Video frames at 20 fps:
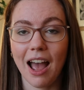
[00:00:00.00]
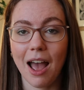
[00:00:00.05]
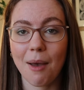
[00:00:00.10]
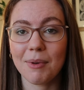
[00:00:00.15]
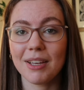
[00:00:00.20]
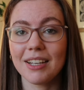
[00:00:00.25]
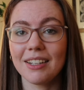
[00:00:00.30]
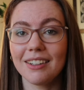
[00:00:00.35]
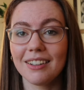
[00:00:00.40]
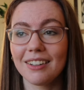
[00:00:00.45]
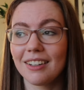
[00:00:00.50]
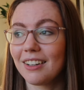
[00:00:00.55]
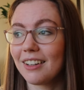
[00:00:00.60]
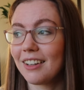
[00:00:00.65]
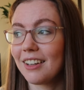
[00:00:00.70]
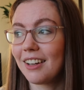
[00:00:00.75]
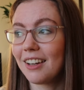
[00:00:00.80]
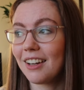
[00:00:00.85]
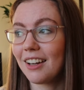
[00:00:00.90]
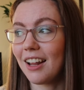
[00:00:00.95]
I mean,
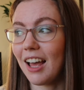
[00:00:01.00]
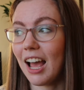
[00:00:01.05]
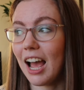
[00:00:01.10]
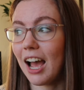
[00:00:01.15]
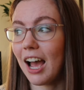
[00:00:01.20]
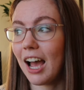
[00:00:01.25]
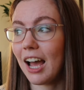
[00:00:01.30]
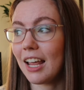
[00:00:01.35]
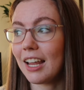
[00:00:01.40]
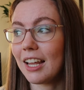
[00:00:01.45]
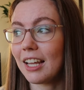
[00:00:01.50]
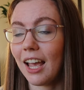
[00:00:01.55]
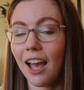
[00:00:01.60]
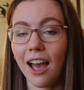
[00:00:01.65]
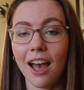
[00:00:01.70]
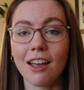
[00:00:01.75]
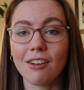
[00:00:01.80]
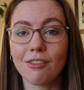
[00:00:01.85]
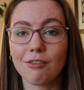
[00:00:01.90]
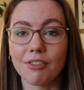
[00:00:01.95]
I
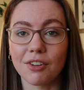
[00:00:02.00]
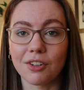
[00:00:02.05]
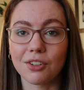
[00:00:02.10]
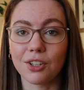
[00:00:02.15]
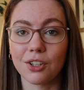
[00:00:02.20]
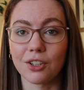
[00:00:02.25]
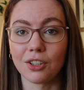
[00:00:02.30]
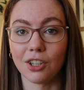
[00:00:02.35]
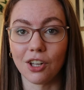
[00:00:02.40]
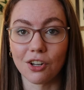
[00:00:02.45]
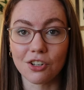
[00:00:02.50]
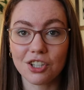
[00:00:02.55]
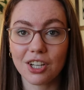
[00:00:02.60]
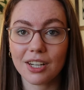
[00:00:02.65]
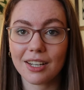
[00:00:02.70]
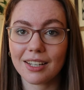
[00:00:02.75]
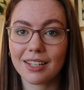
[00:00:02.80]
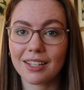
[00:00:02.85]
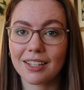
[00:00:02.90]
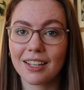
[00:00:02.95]
can't fault her
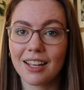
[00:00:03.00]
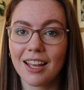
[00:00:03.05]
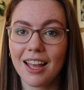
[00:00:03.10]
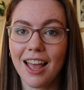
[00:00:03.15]
logic.